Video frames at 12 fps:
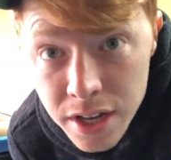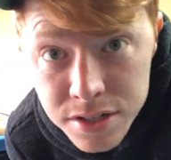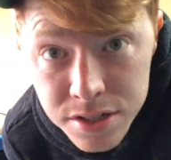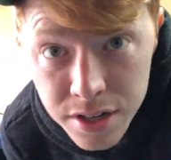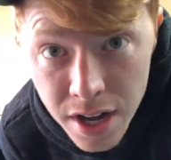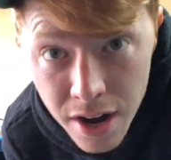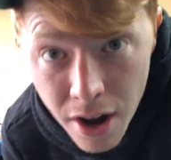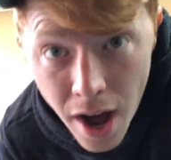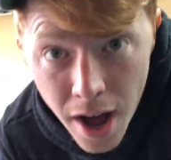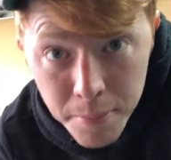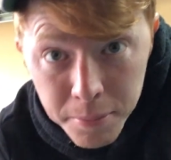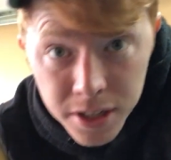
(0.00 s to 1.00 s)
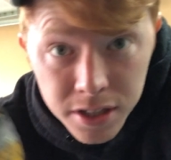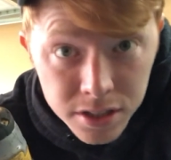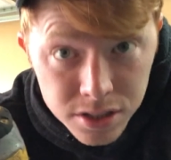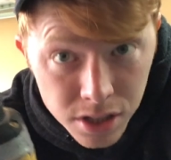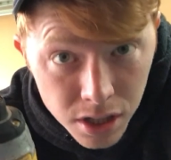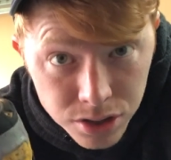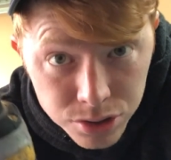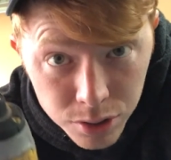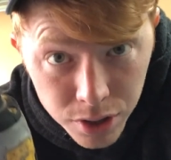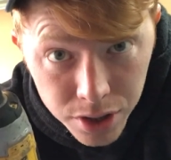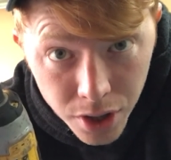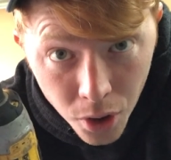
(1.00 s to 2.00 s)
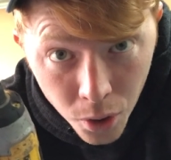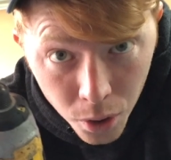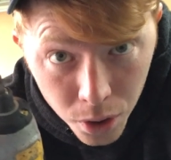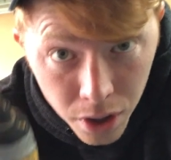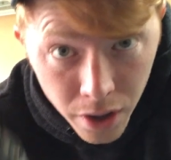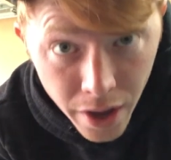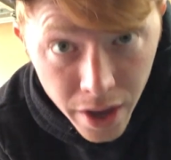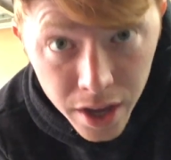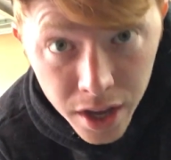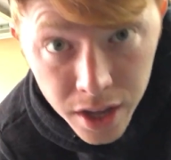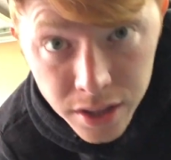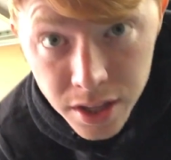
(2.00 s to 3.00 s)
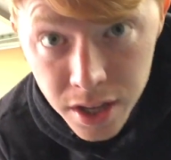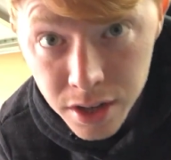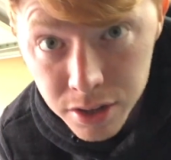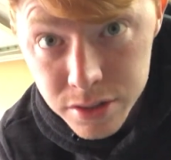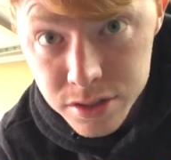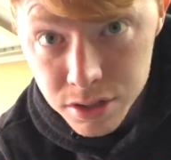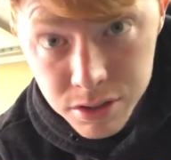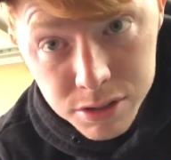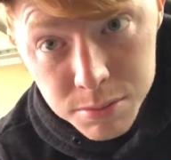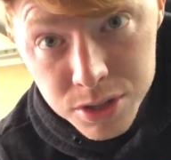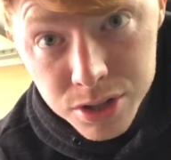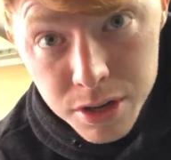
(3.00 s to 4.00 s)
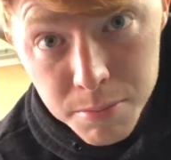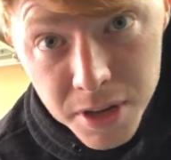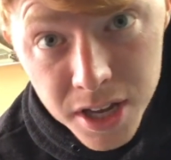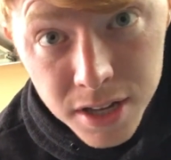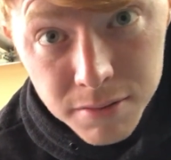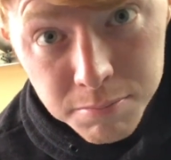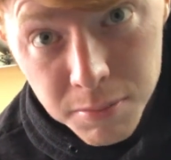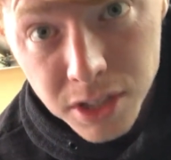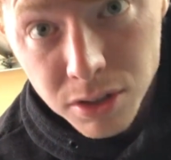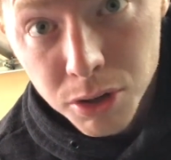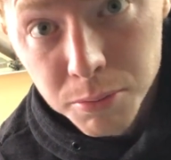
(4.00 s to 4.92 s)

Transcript: so now I'm gonna start drilling the hole and then I'll use the Christmas tree bit, make the hole